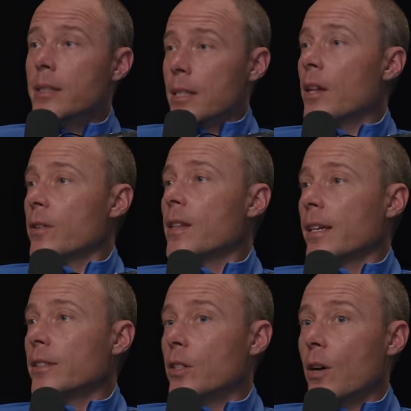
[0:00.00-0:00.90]
It's another
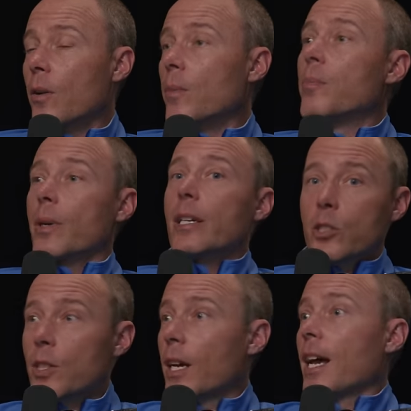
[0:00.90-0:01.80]
thing to go
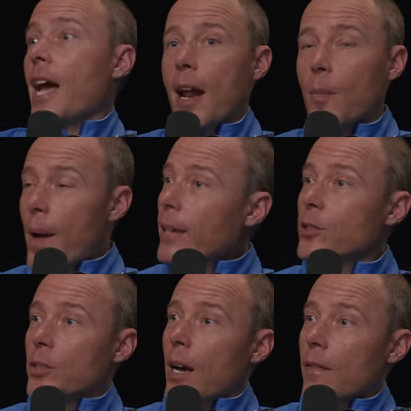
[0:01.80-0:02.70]
preach at a
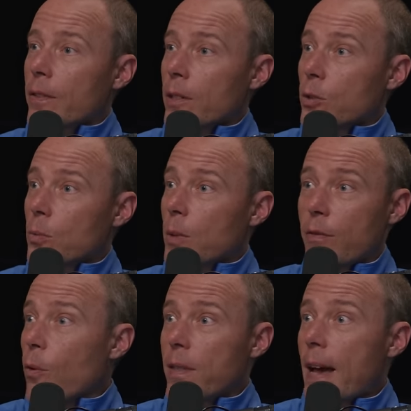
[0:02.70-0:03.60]
pastor's conference, yep,
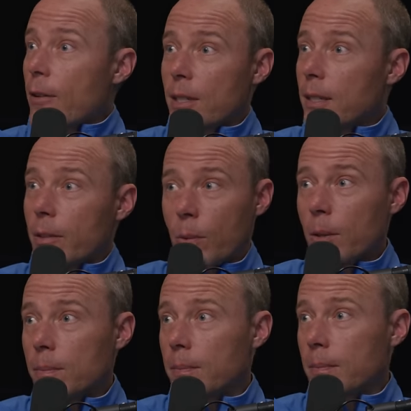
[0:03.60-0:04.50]
with 4,000 in the room.